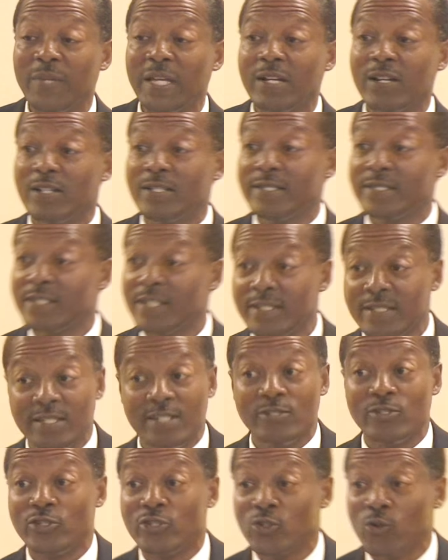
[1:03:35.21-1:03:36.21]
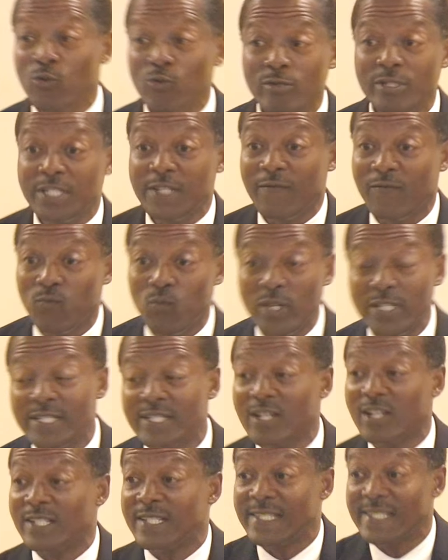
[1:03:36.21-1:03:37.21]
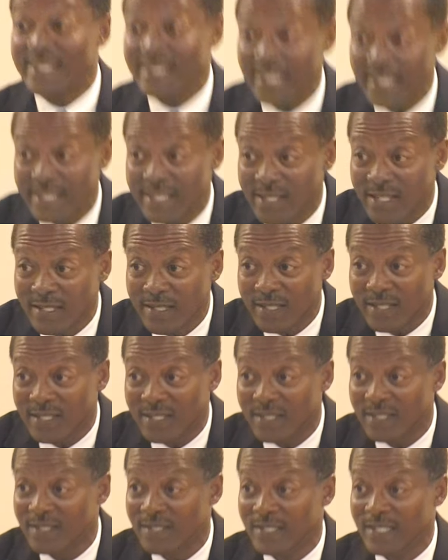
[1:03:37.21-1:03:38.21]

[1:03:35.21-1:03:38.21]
be consistent. Joseph was consistent.